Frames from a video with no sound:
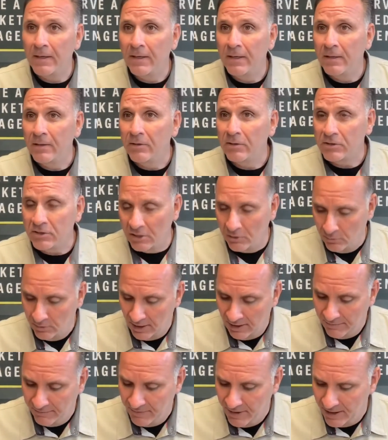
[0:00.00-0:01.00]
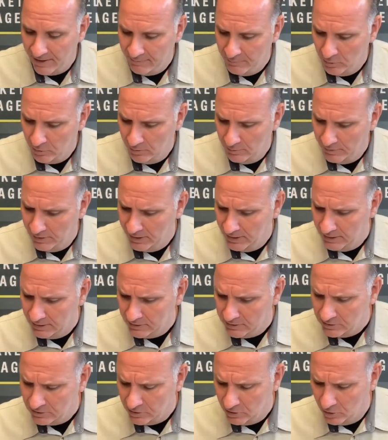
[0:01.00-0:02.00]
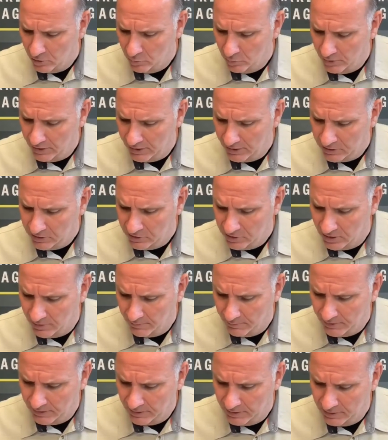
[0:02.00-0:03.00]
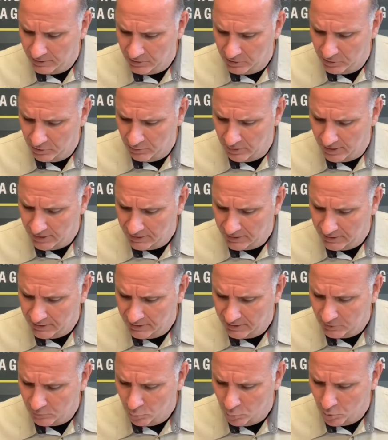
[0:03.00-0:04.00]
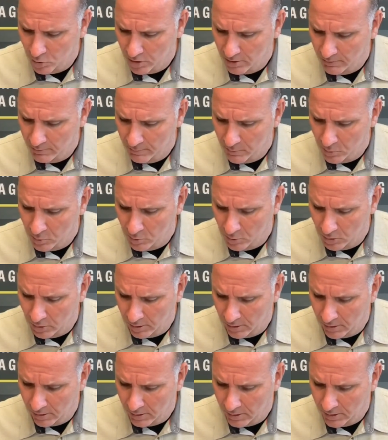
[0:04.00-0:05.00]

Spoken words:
Looks like we got 5 more minutes, so we can jump into, I think, one more.